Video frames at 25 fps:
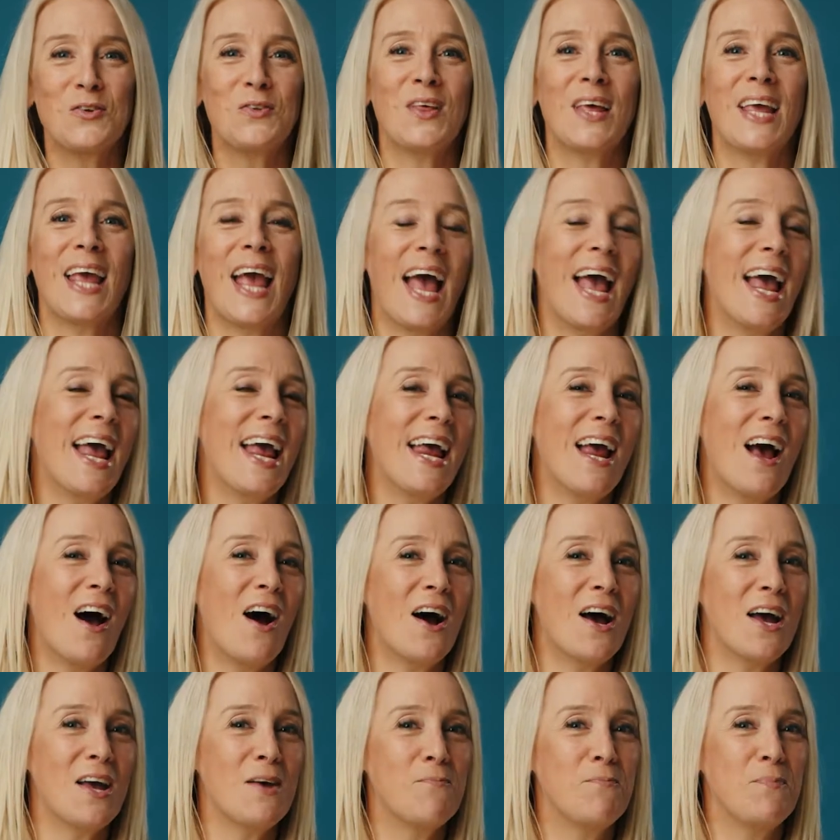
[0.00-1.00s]
the
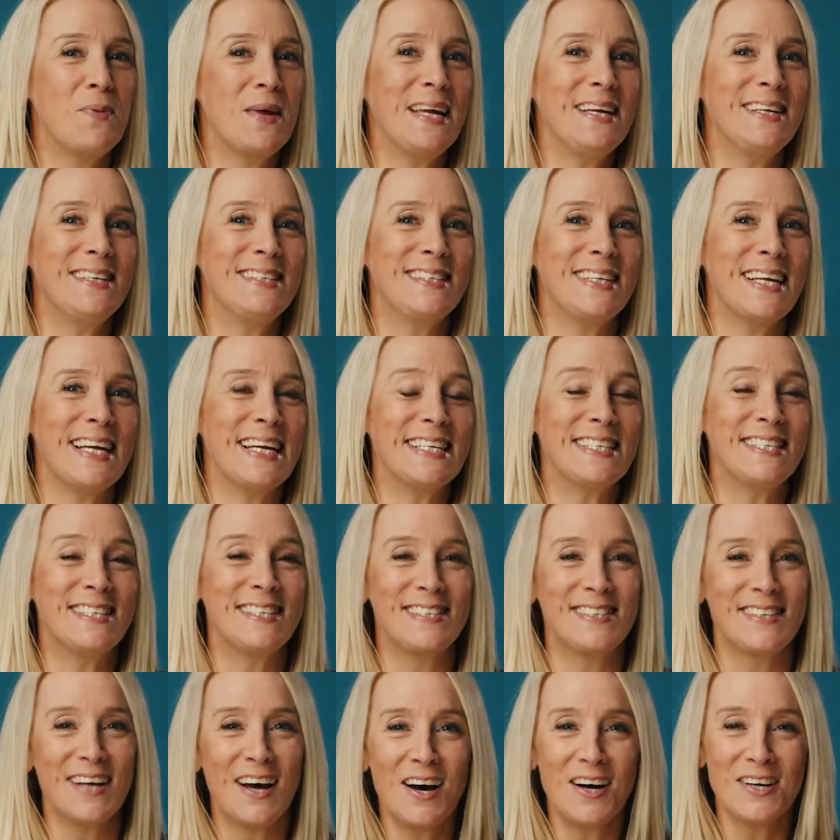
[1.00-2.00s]
AIBC
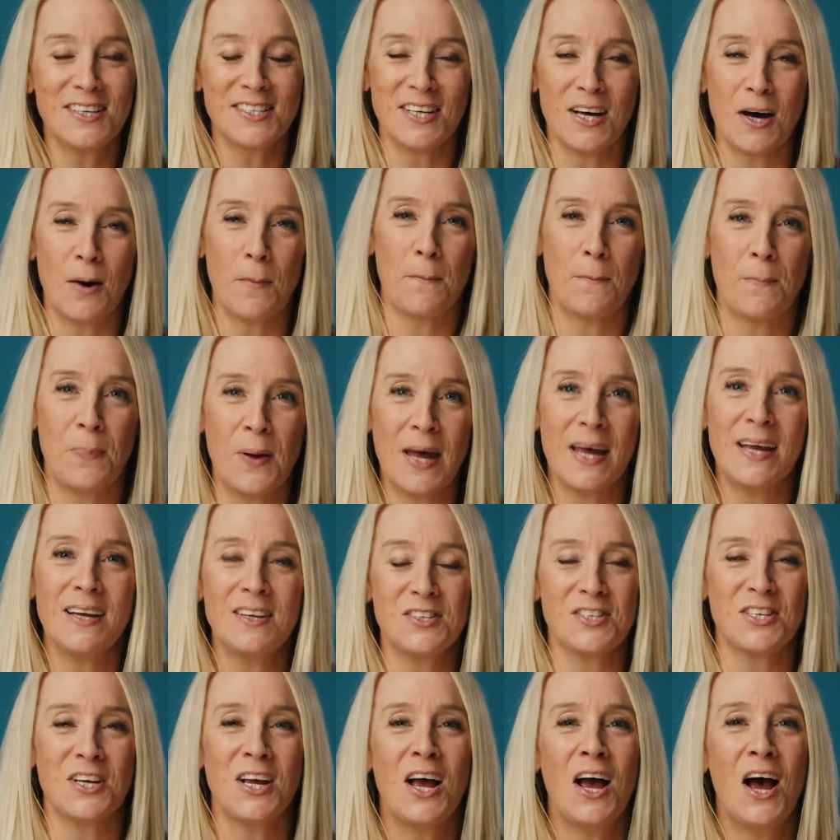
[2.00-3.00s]
Startup
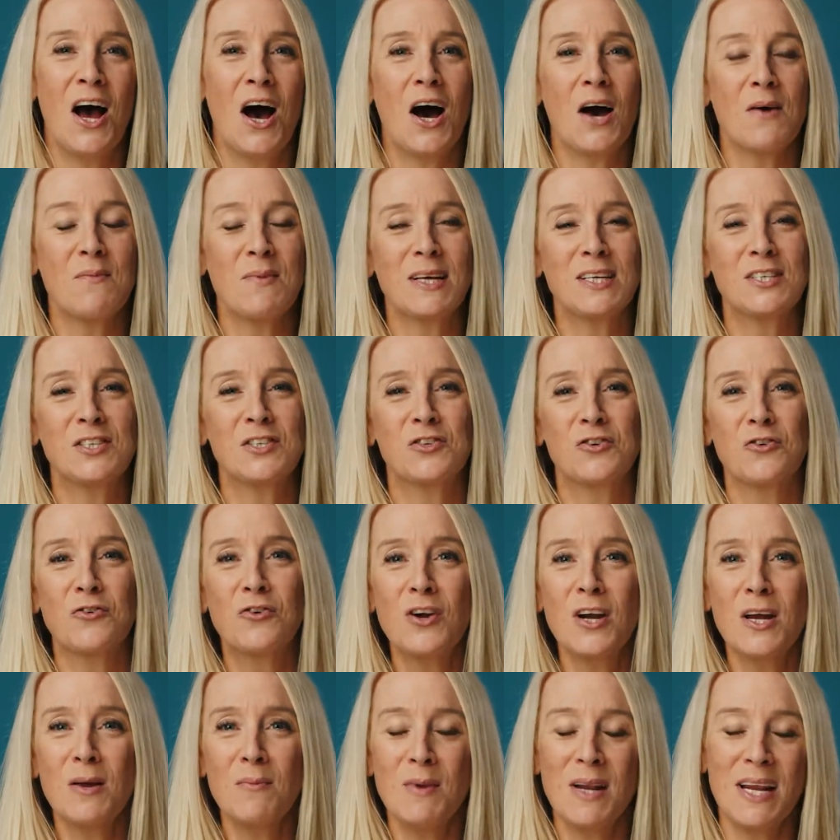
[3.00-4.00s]
Pitch. I'm
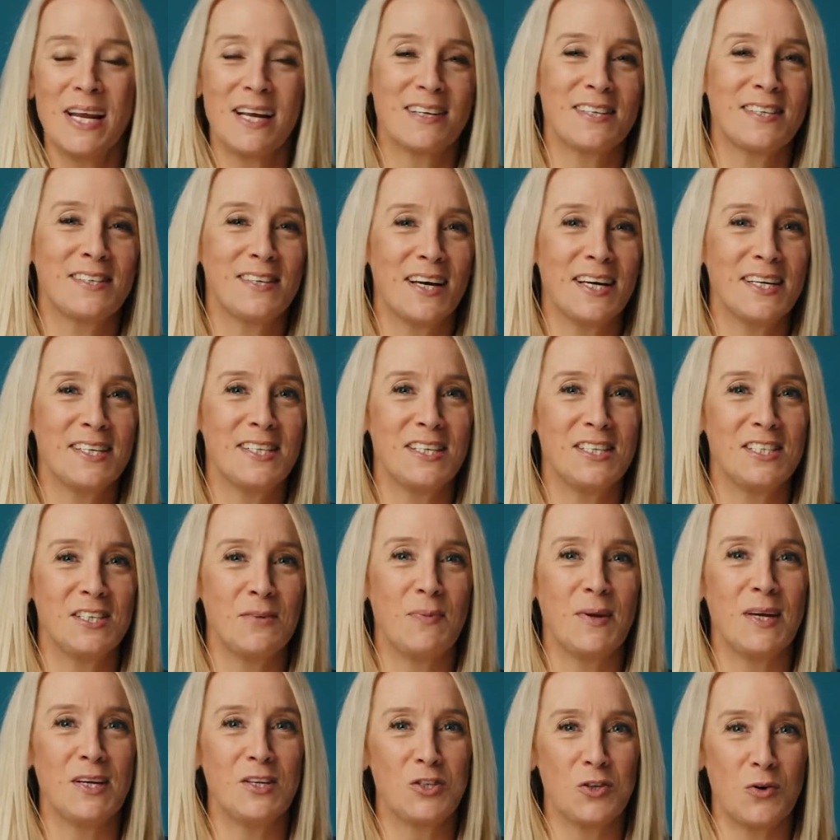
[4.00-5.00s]
extremely excited
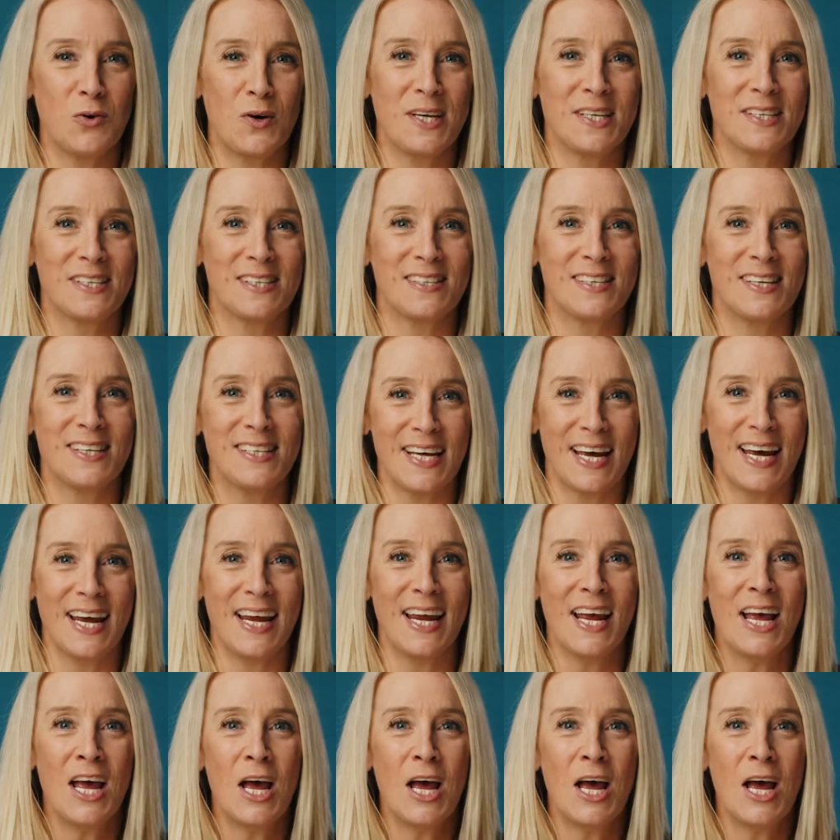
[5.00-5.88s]
to be joined today